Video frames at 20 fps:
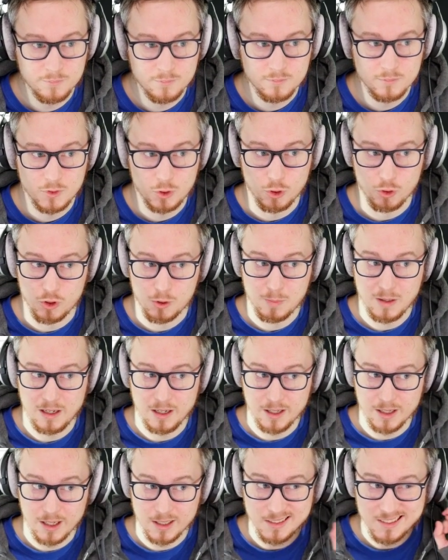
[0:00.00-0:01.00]
So
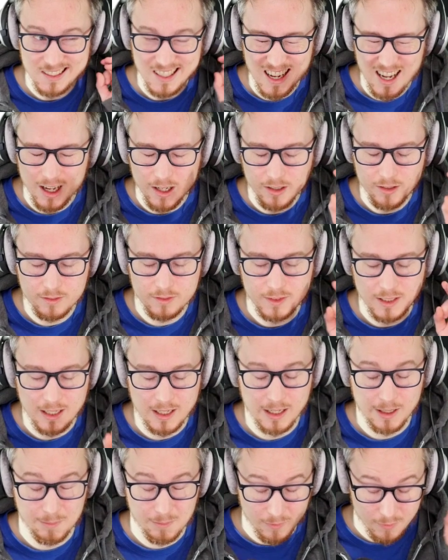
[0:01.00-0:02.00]
spending a ton of
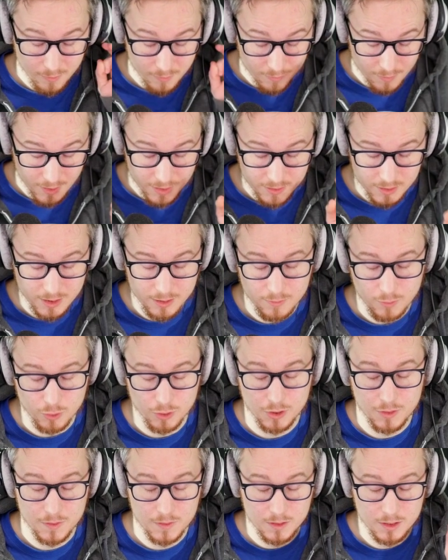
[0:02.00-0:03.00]
time very
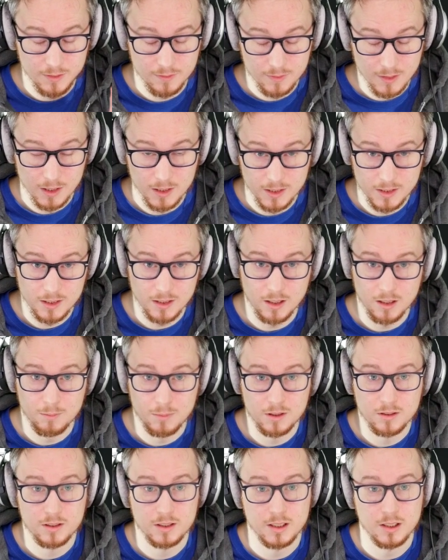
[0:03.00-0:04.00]
forcefully, very
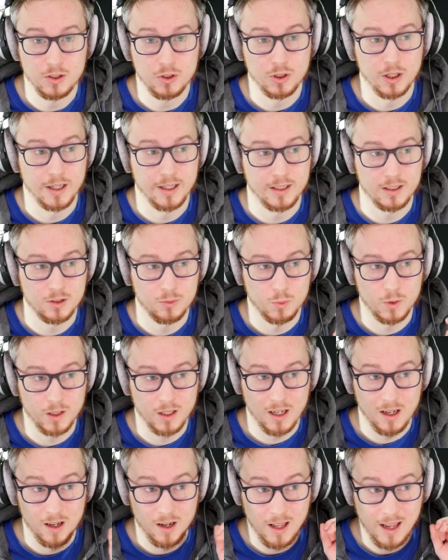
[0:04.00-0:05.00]
deliberately trying to work
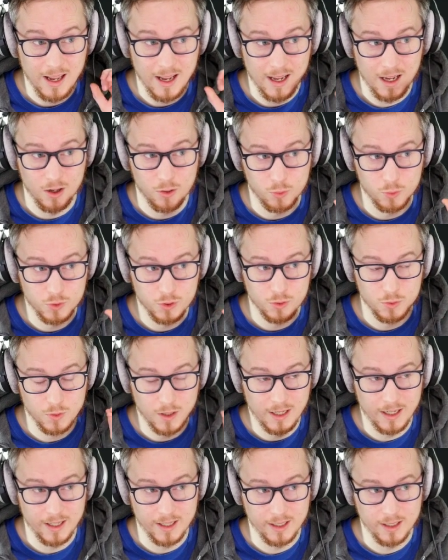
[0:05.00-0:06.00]
out how do
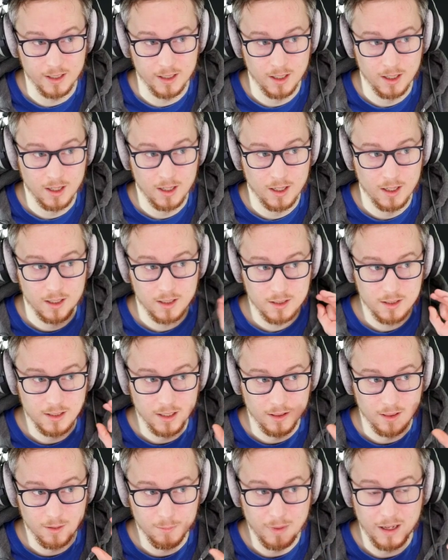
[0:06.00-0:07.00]
I
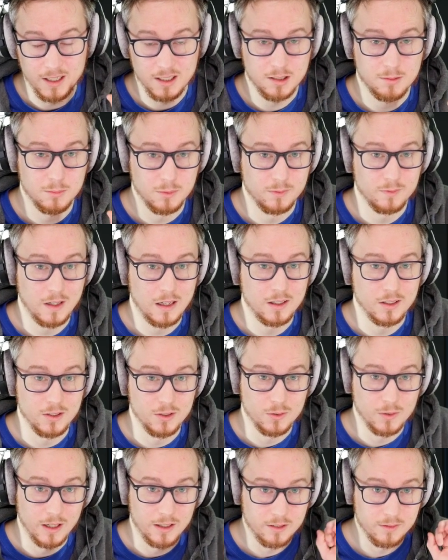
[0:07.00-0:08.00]
get the maximum
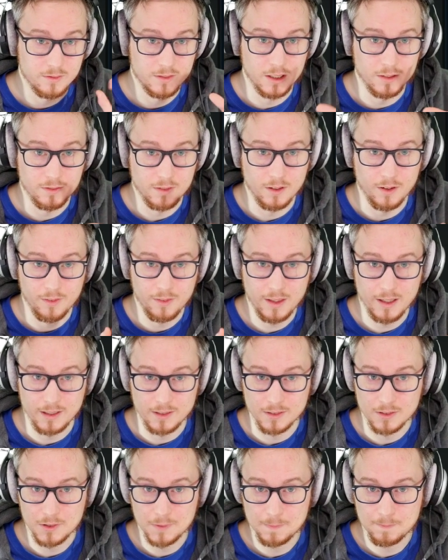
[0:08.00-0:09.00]
value out of different
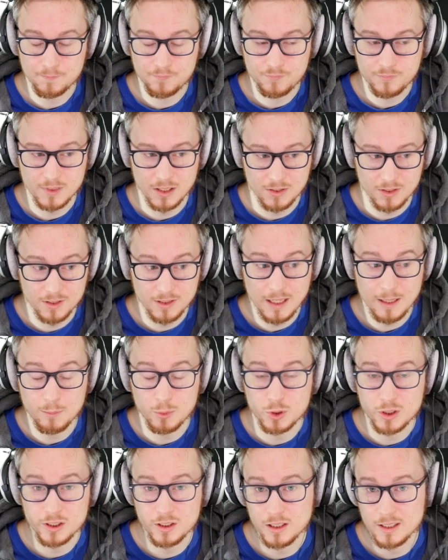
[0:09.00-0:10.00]
things. This is a game
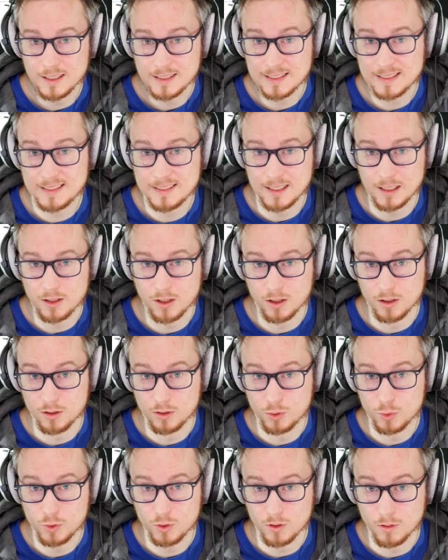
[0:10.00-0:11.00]
where you can get stuck on
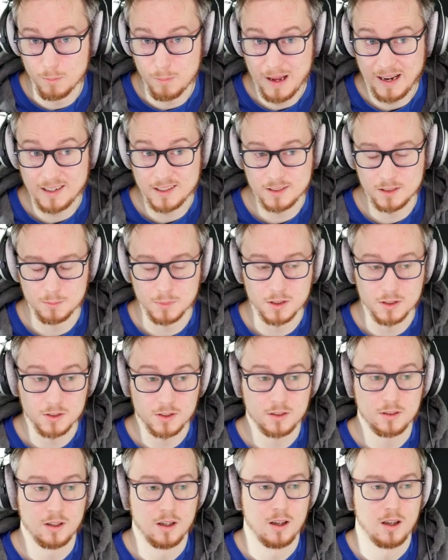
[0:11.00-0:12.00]
local
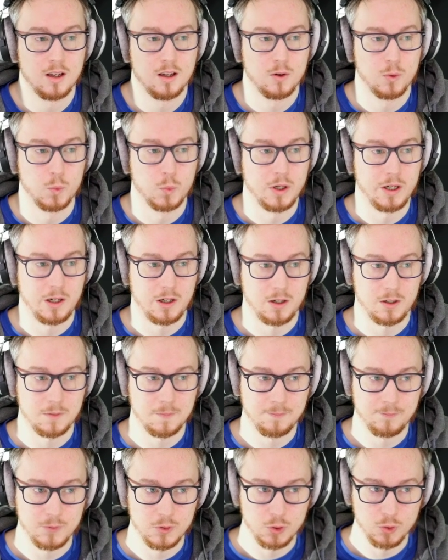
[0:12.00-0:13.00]
maximas, where
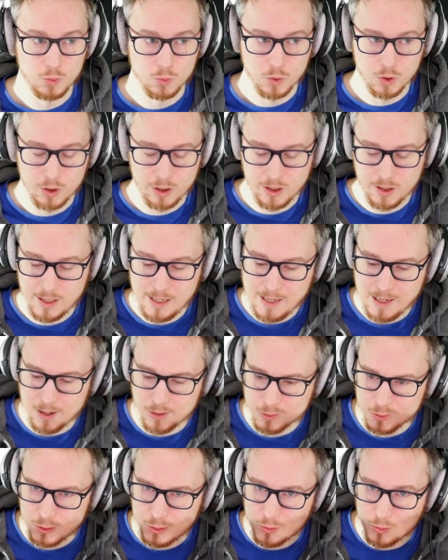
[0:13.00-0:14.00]
you learn
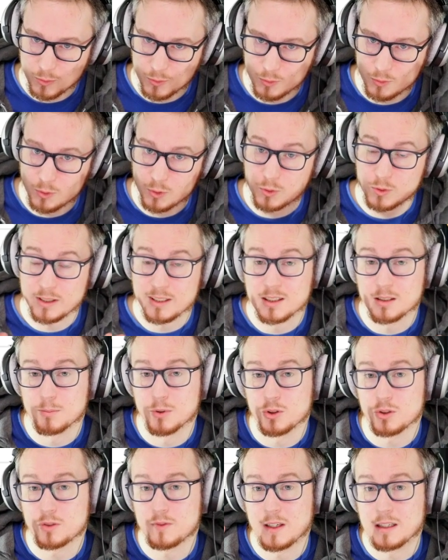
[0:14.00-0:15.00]
how to create the
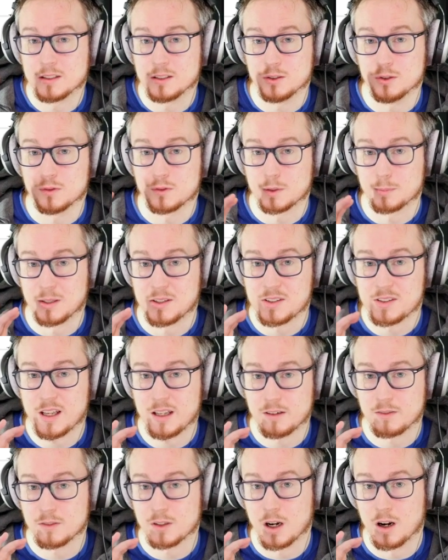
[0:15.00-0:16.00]
most value from a set
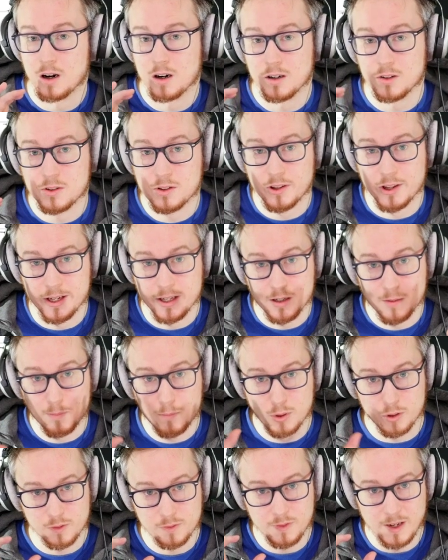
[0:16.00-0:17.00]
of cards, like
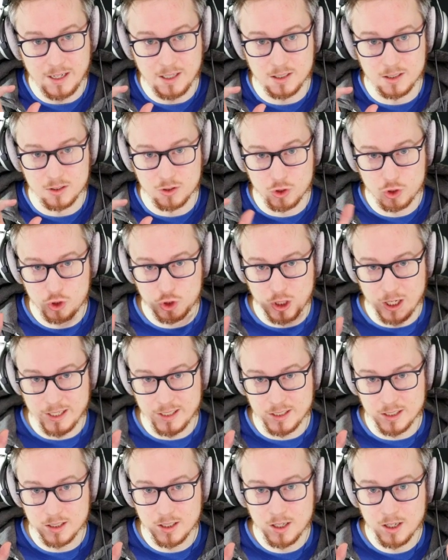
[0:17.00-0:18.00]
Perfected
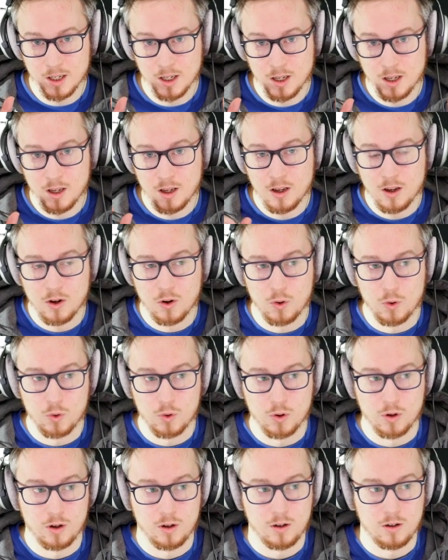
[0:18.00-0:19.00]
Strike,
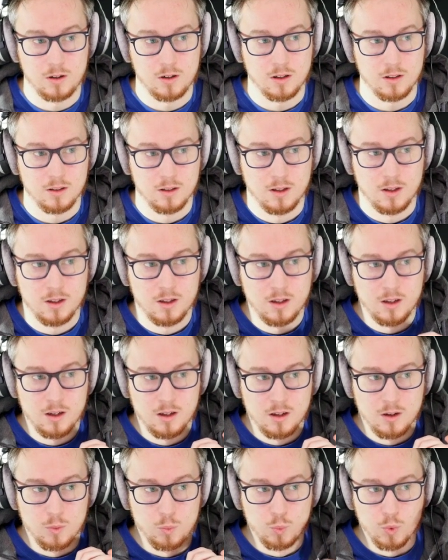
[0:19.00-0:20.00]
or
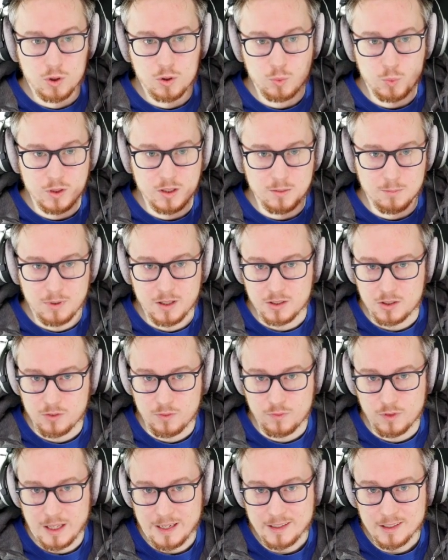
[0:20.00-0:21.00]
Whirlwind plus
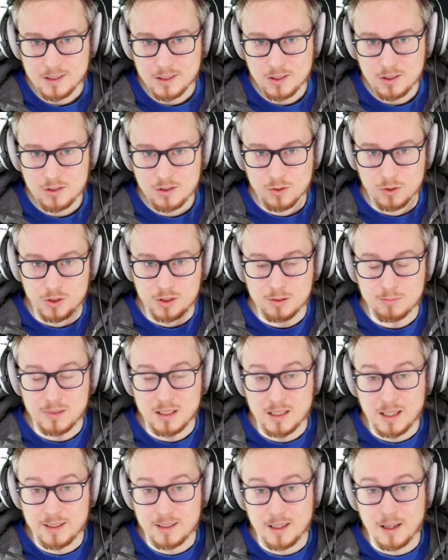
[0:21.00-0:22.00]
Flex, or something
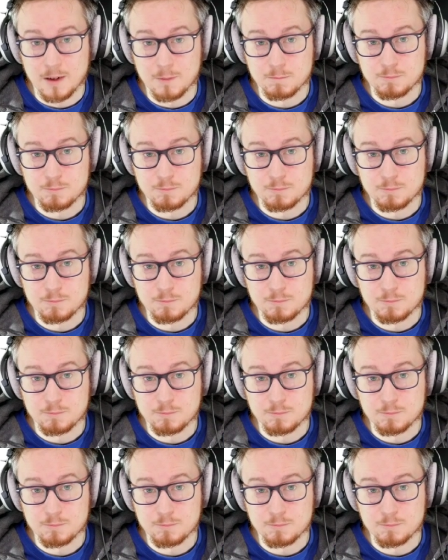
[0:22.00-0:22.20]
like that.